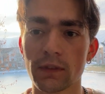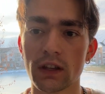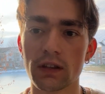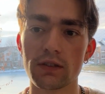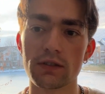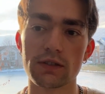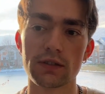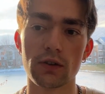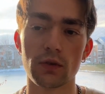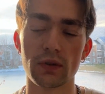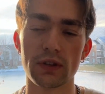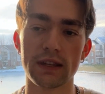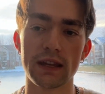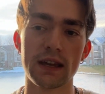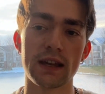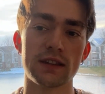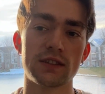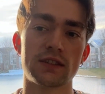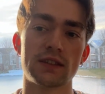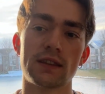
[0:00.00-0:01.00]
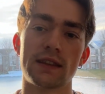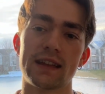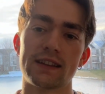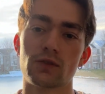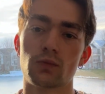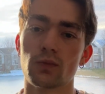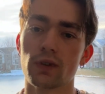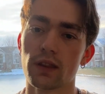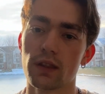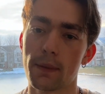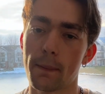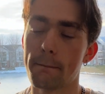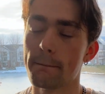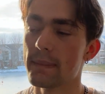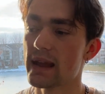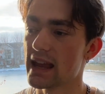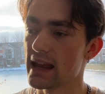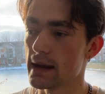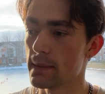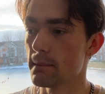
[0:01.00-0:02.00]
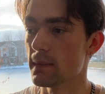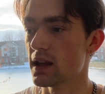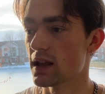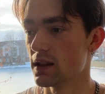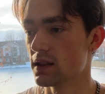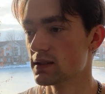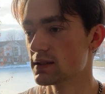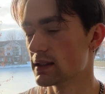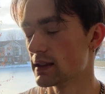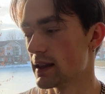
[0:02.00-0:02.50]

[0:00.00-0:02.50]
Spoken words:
So yes, that's one of the main myths